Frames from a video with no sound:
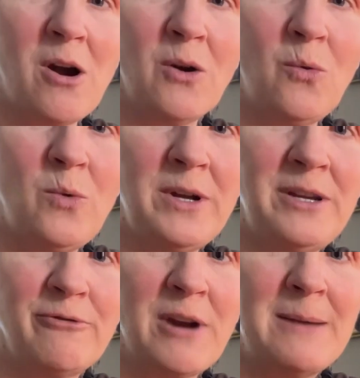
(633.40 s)
our
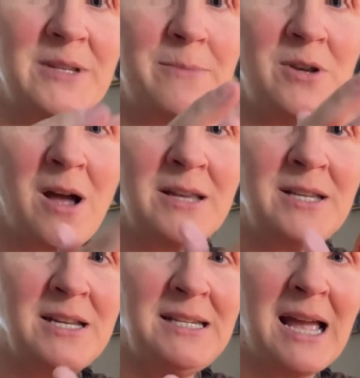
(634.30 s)
wood frames. I'm not
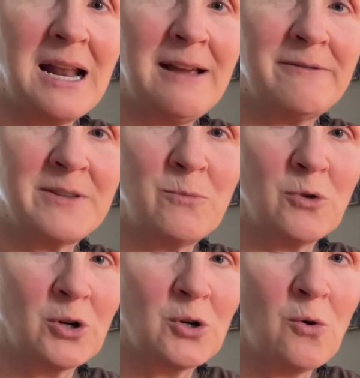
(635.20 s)
done yet. I have some
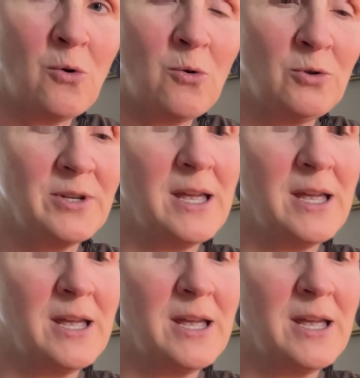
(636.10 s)
more gold.